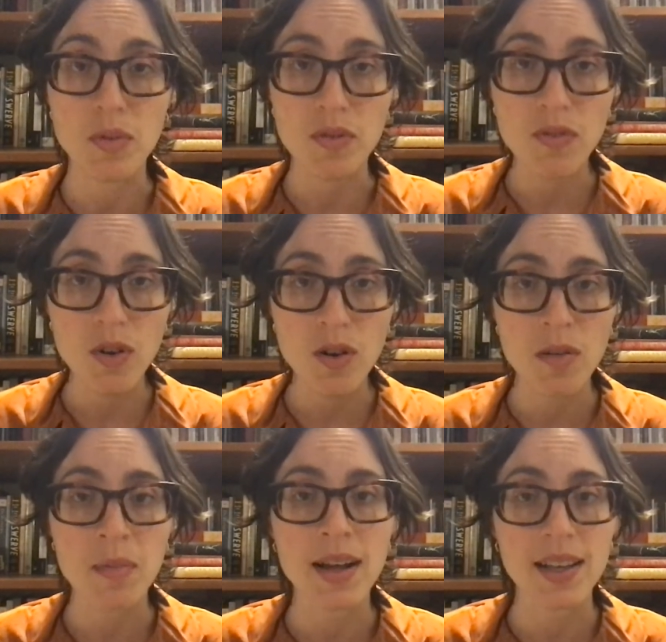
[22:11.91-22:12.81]

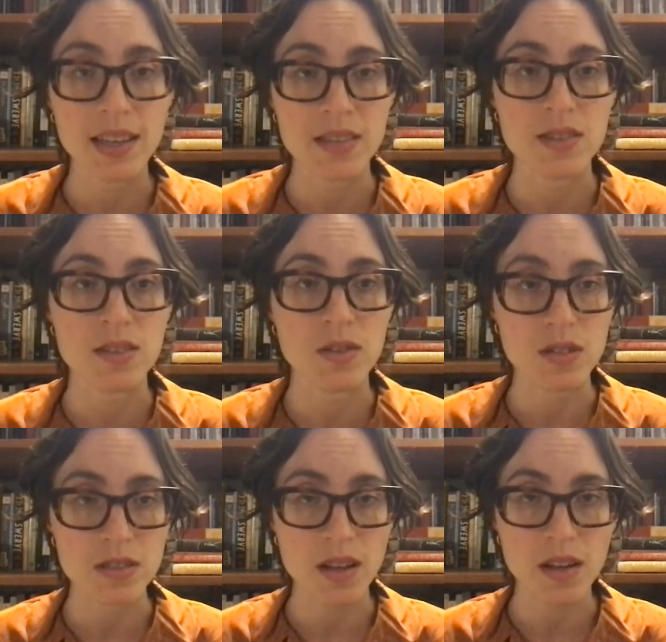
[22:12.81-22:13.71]
perform against your
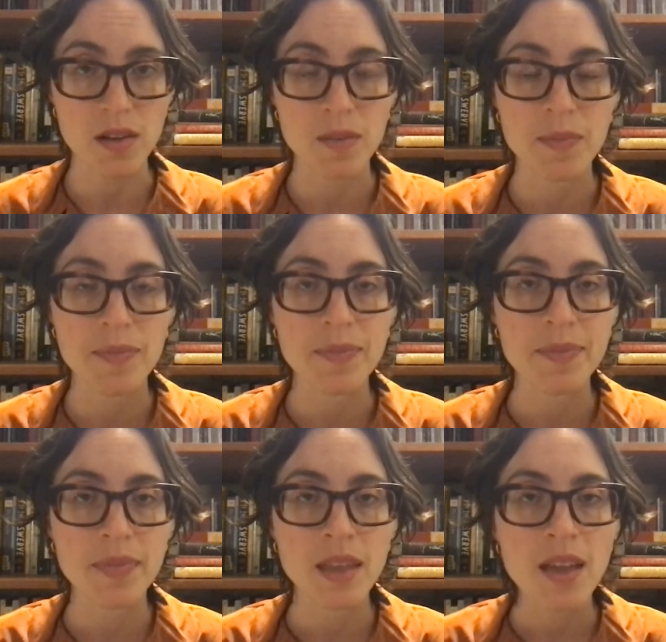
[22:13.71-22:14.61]
desire.
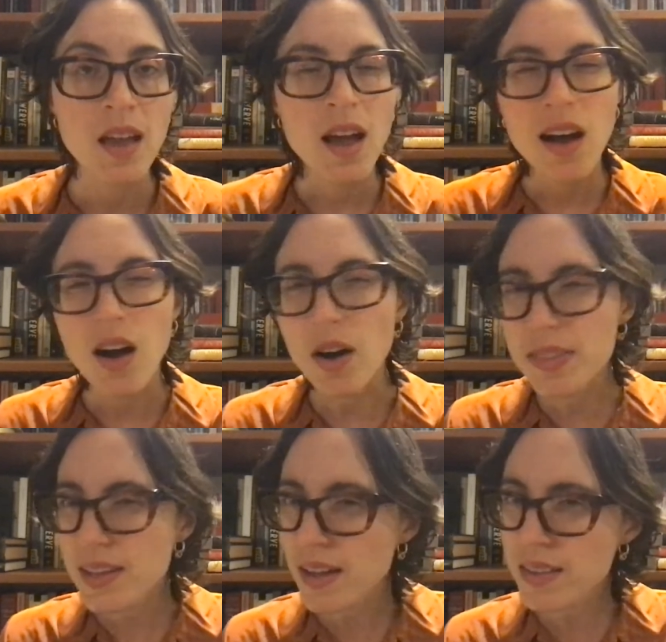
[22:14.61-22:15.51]
On
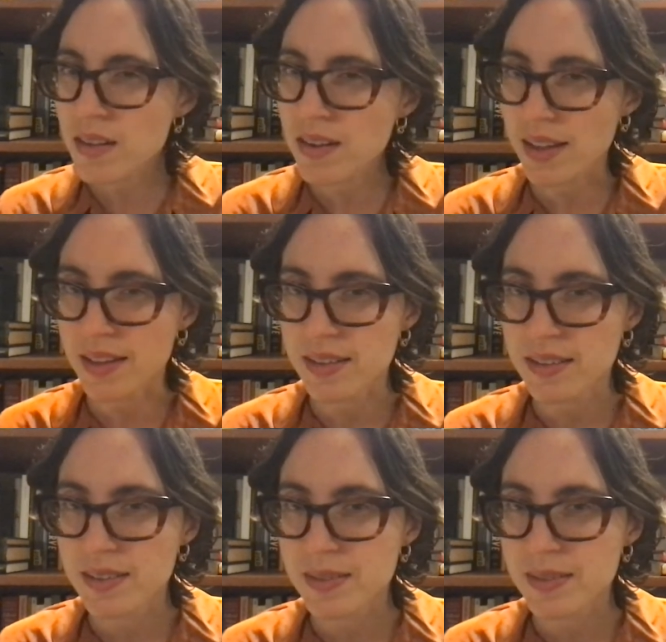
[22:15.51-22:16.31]
the other hand,